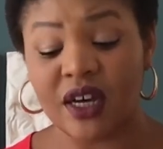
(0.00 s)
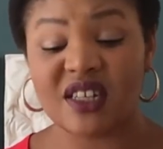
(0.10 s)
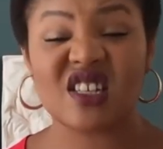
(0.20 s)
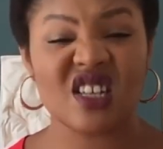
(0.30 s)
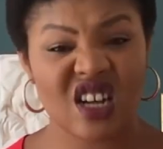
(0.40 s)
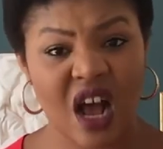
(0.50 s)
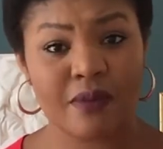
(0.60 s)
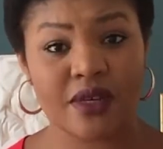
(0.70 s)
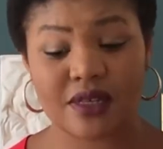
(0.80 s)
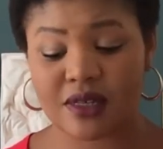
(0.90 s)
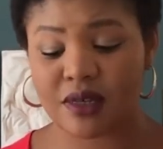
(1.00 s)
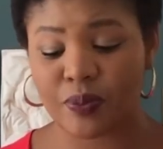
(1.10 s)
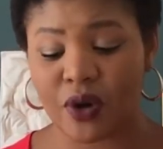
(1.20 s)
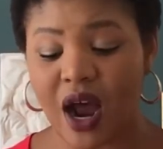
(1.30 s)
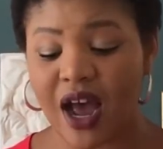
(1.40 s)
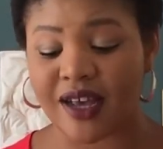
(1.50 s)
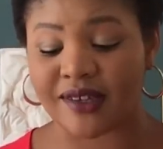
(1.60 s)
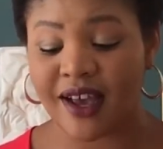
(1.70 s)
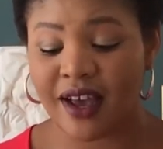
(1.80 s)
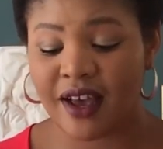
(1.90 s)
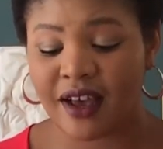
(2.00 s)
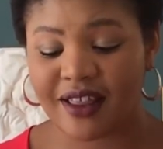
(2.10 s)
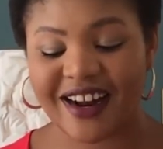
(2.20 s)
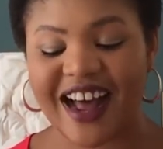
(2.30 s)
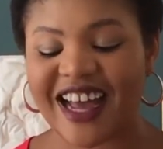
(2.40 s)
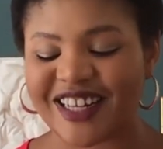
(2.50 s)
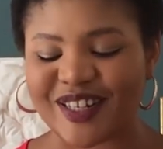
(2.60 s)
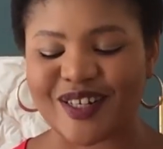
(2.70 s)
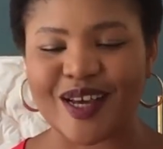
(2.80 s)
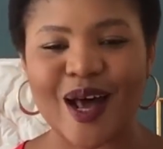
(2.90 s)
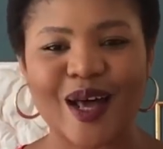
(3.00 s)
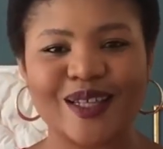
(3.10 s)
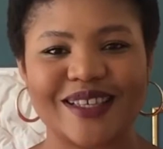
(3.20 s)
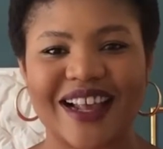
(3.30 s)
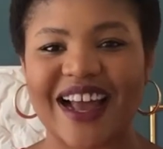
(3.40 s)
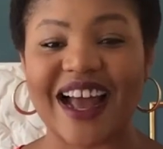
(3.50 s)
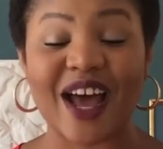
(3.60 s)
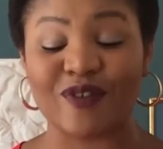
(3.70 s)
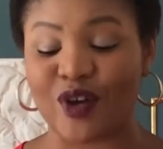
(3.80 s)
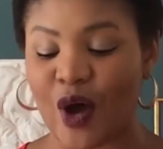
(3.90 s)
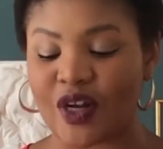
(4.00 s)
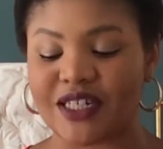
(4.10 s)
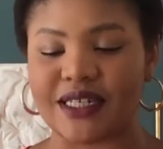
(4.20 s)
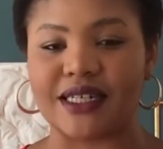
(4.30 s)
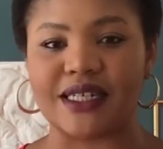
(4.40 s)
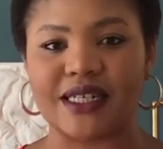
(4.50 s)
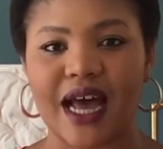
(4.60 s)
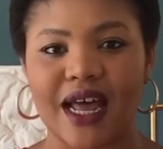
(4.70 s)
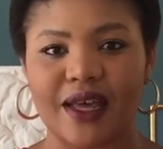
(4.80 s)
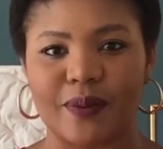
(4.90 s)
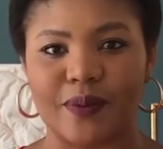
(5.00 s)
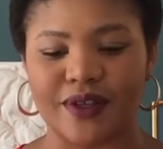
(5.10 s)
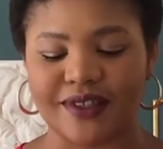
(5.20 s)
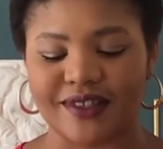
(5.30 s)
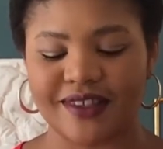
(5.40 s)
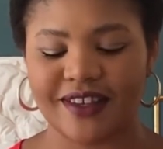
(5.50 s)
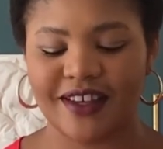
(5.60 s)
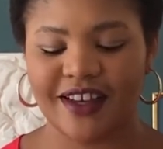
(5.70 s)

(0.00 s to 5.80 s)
Does it come as a surprise that I dance like I've got diamonds